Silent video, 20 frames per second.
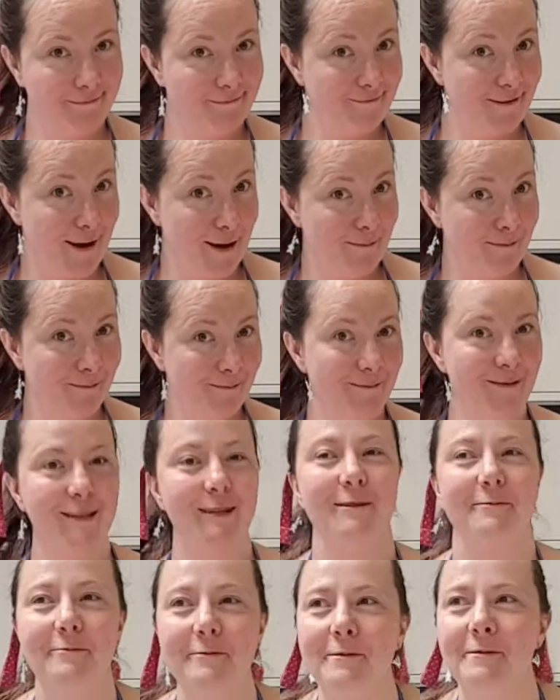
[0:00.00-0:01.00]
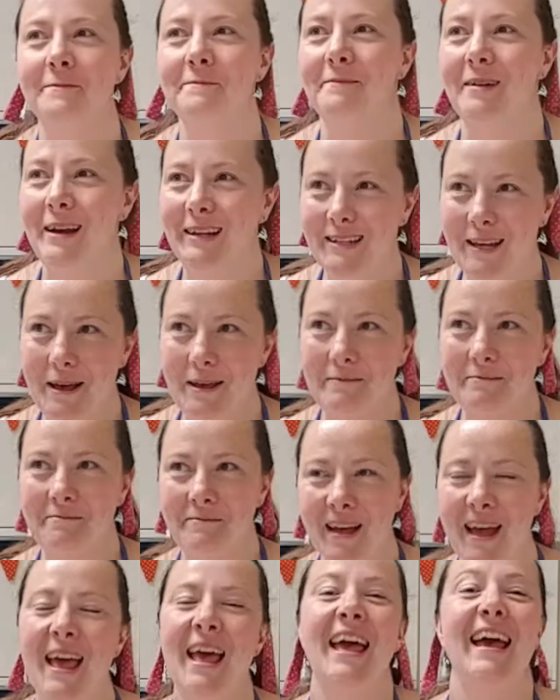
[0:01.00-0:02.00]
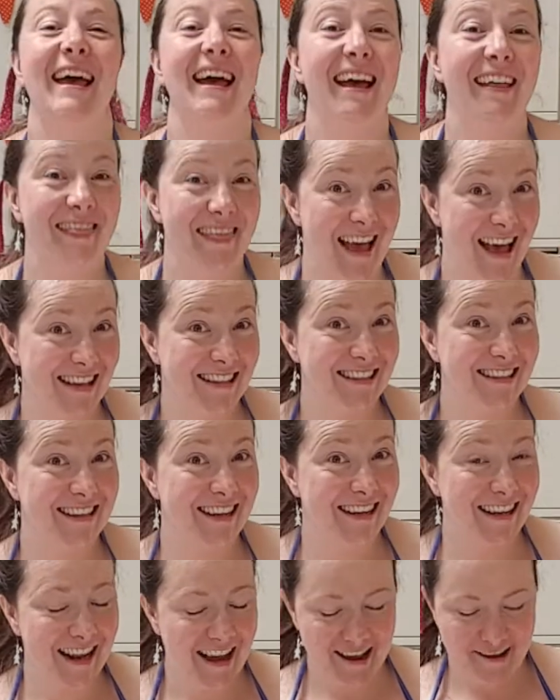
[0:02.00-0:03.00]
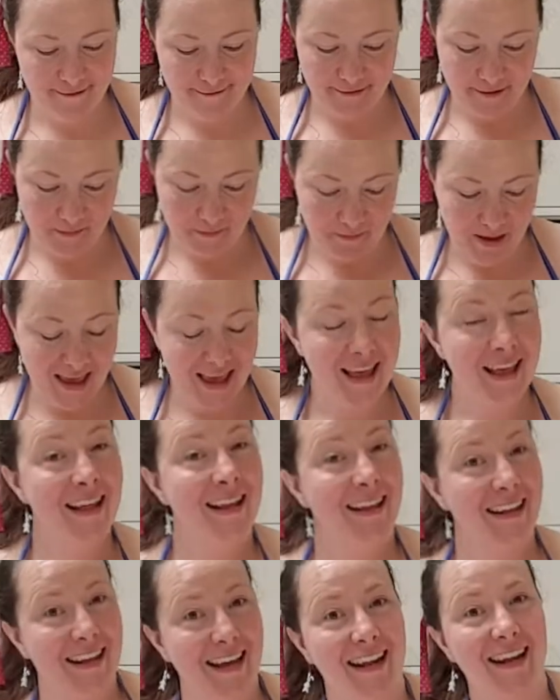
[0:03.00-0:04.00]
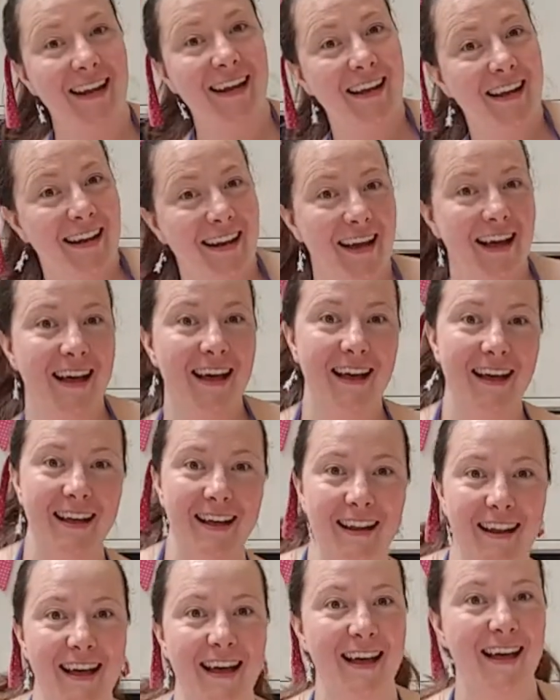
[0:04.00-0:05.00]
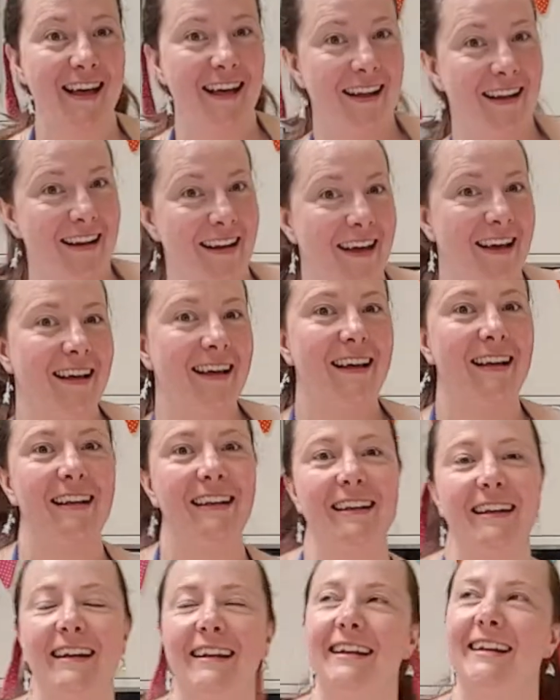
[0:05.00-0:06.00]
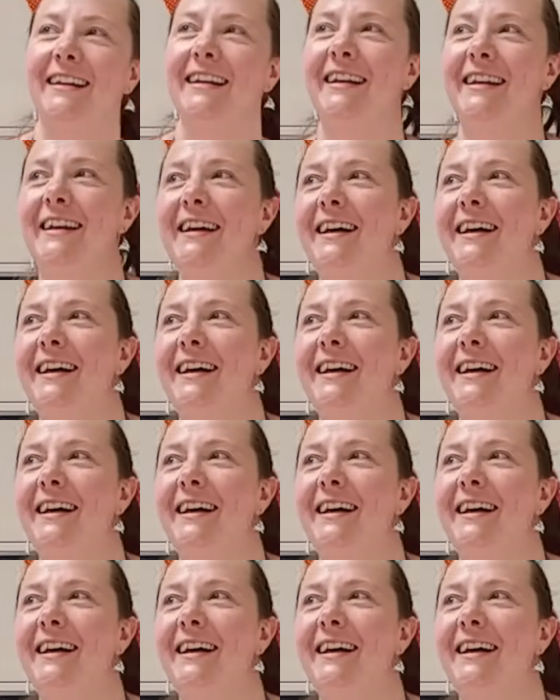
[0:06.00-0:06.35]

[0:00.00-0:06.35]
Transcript: rum to warm my tum, and that's the life for me. La la la la la la la la la